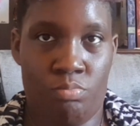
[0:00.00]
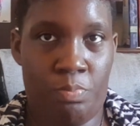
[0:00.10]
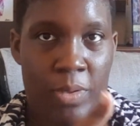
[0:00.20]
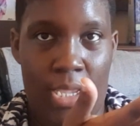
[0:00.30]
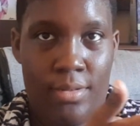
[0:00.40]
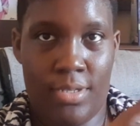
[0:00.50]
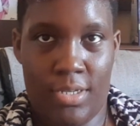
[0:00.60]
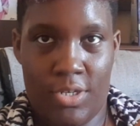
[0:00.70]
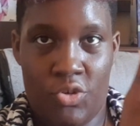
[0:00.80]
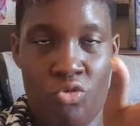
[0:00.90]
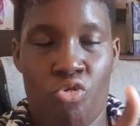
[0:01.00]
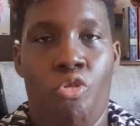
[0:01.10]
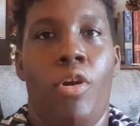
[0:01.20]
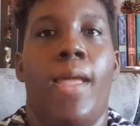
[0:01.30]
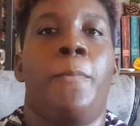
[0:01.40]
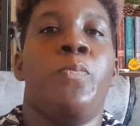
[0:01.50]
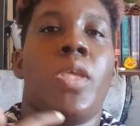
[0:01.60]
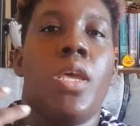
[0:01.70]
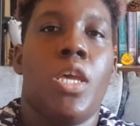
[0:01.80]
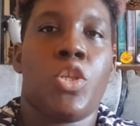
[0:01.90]
painting, this drawing,
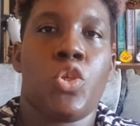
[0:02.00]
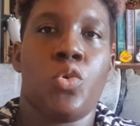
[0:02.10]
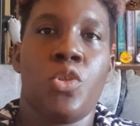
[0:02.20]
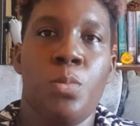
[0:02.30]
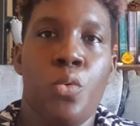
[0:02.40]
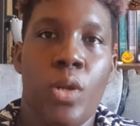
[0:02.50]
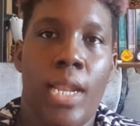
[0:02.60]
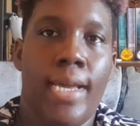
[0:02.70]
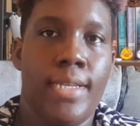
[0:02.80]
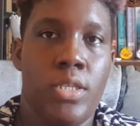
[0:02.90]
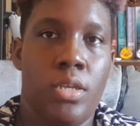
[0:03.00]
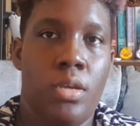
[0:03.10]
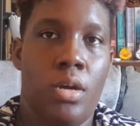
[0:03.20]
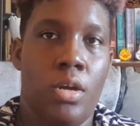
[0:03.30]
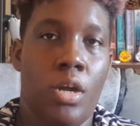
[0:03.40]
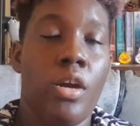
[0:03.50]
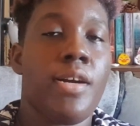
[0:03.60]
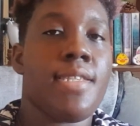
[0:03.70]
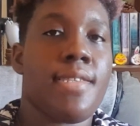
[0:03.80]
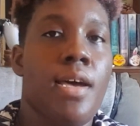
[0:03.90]
it shows Moonlight, her
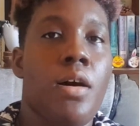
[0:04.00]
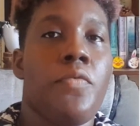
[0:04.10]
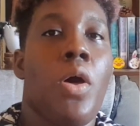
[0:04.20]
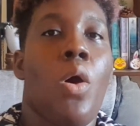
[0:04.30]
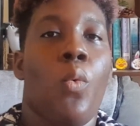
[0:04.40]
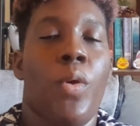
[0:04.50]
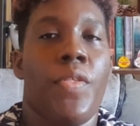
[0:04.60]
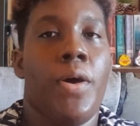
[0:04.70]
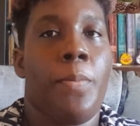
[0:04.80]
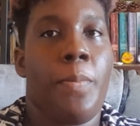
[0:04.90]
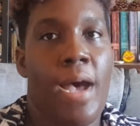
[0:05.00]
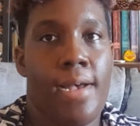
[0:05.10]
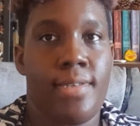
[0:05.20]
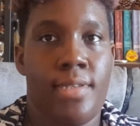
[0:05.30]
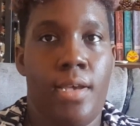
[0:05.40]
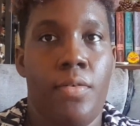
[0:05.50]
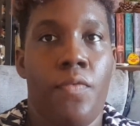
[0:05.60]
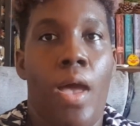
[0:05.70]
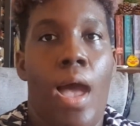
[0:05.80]
current self with her past self,